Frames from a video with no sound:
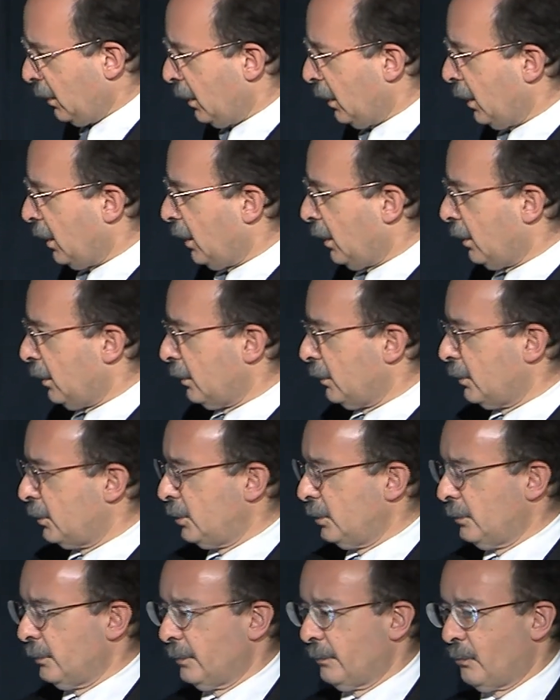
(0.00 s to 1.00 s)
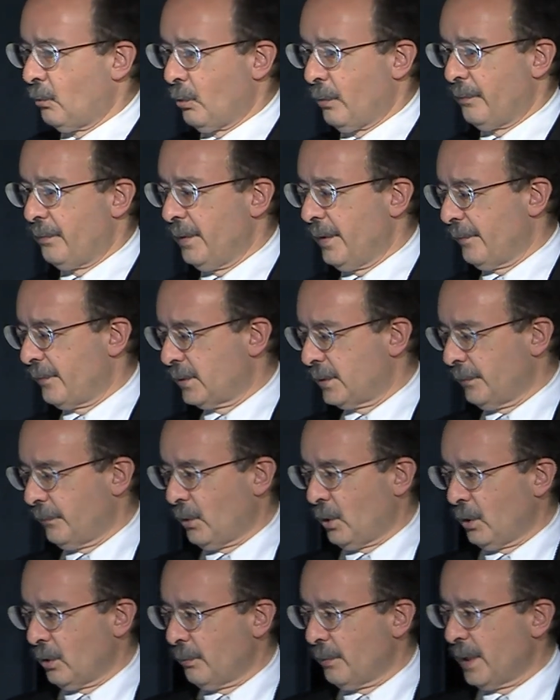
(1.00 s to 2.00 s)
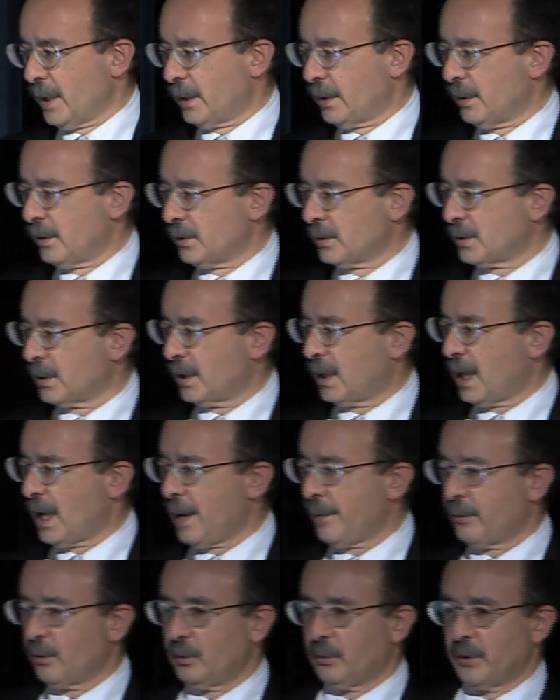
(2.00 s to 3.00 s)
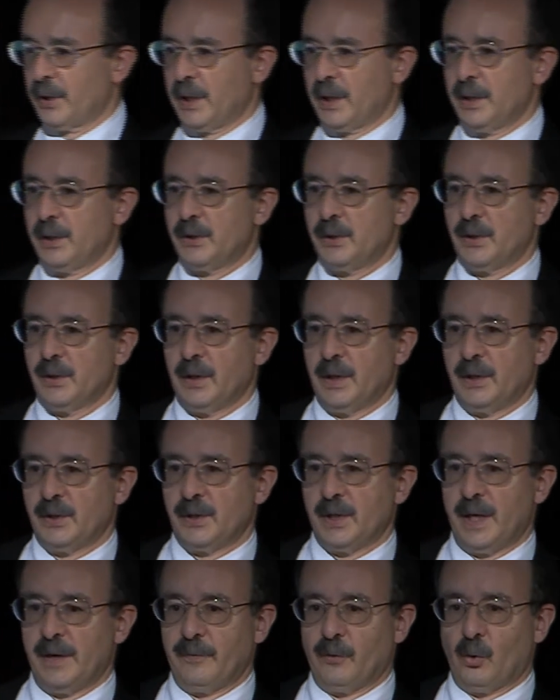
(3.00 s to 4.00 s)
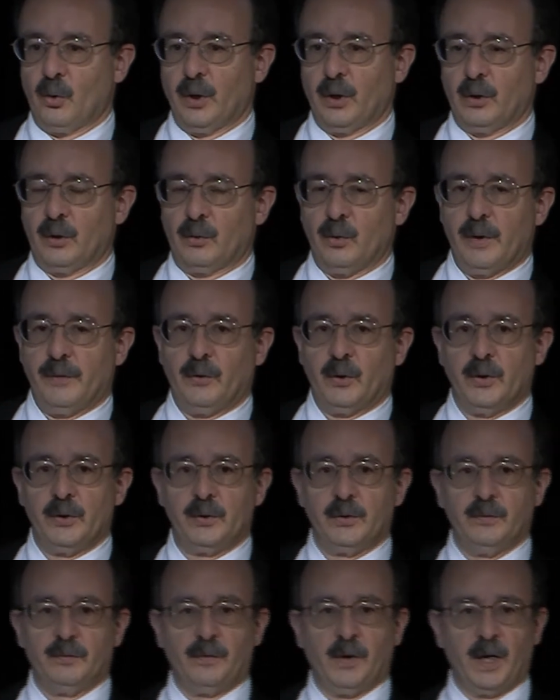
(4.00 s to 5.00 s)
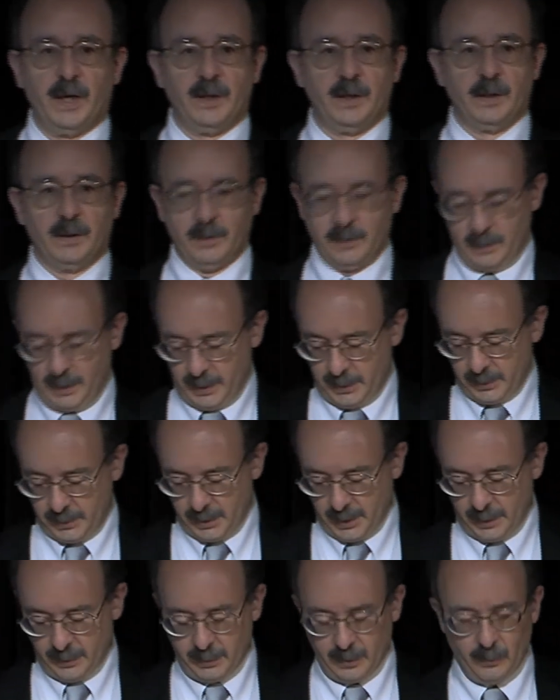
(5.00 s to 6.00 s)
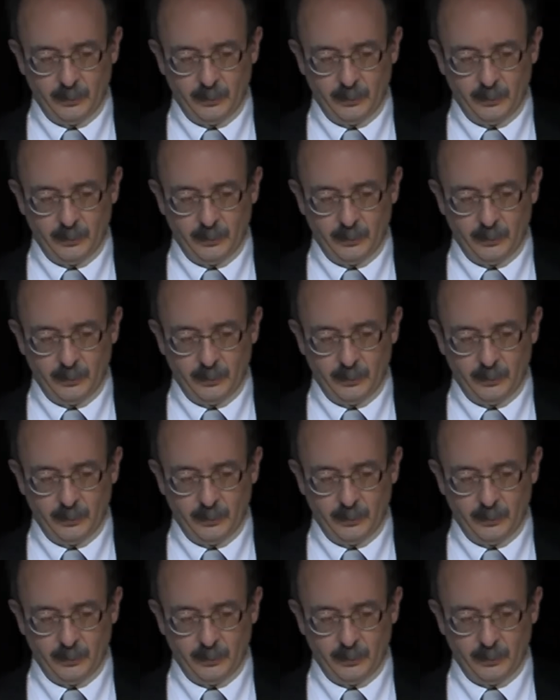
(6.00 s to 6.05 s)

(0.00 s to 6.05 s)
4/5 of automaking's capital needs and save oil equivalent to finding a Saudi